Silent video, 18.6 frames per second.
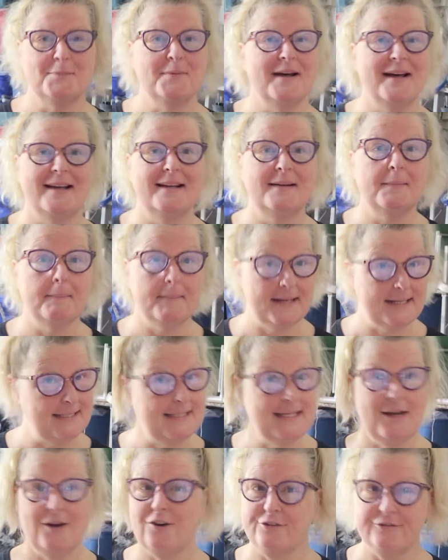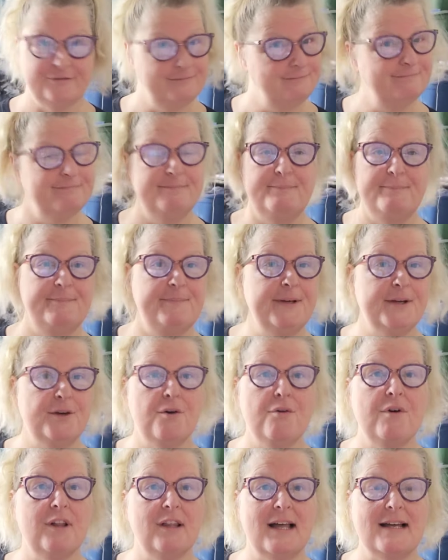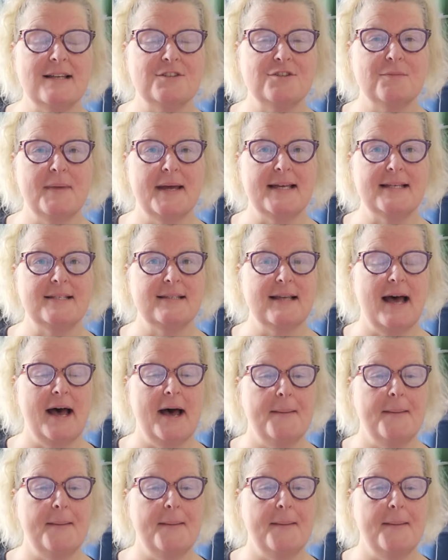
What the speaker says: But myself, big old colossal mess.